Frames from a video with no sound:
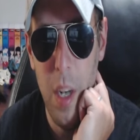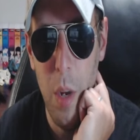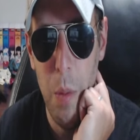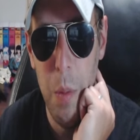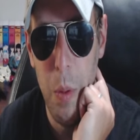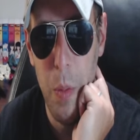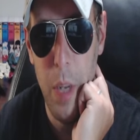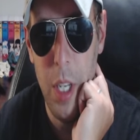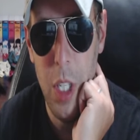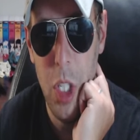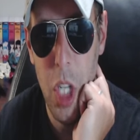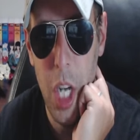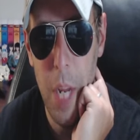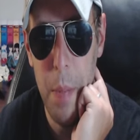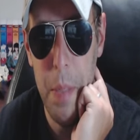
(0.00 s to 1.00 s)
open weight
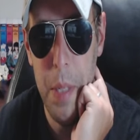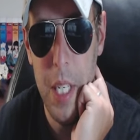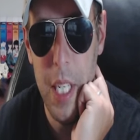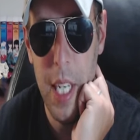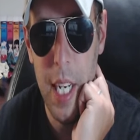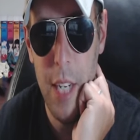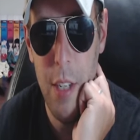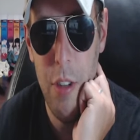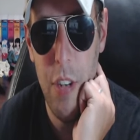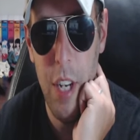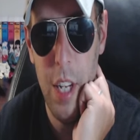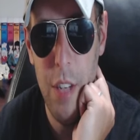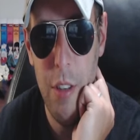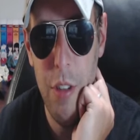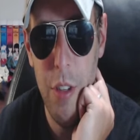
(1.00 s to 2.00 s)
champion and
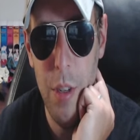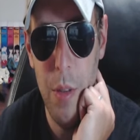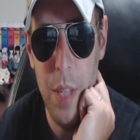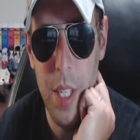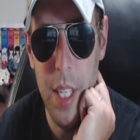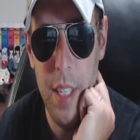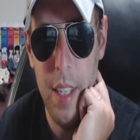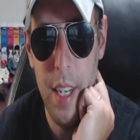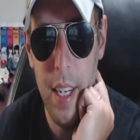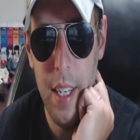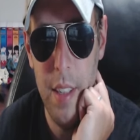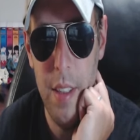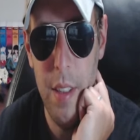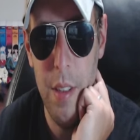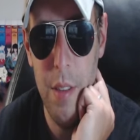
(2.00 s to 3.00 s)
challenge you in a
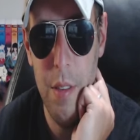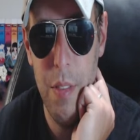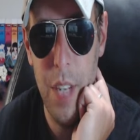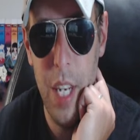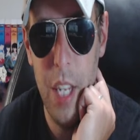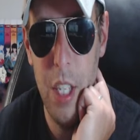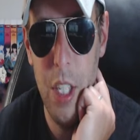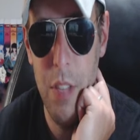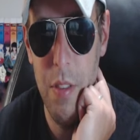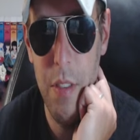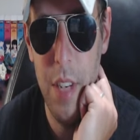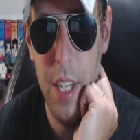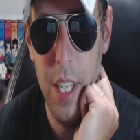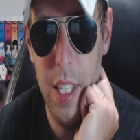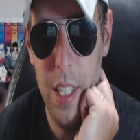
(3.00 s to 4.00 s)
title unification
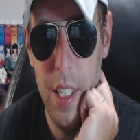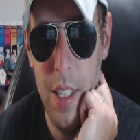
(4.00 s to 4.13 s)
fight?